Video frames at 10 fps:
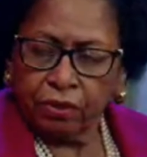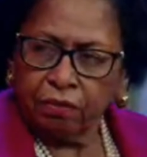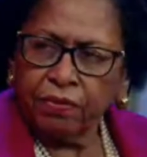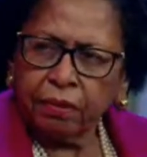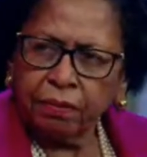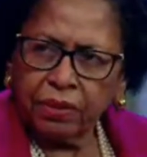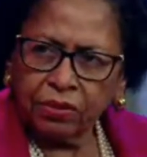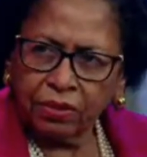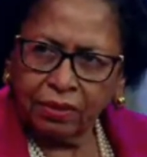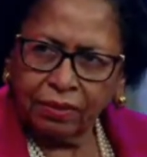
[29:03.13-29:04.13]
their
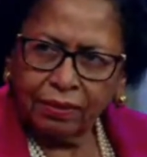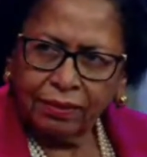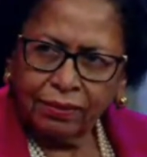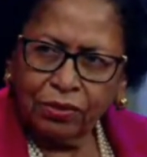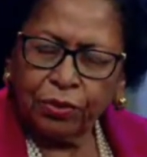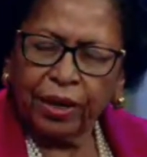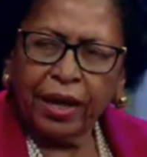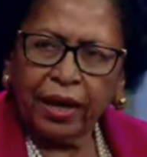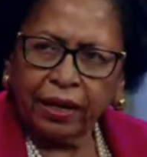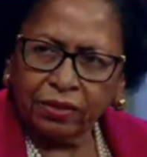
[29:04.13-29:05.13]
mission, to
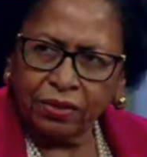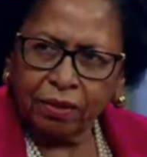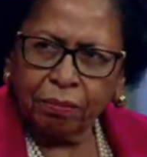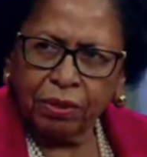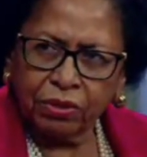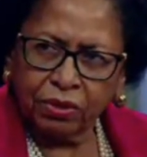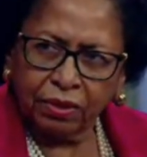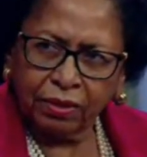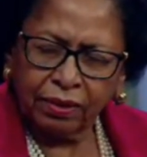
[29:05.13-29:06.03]
enhance their mission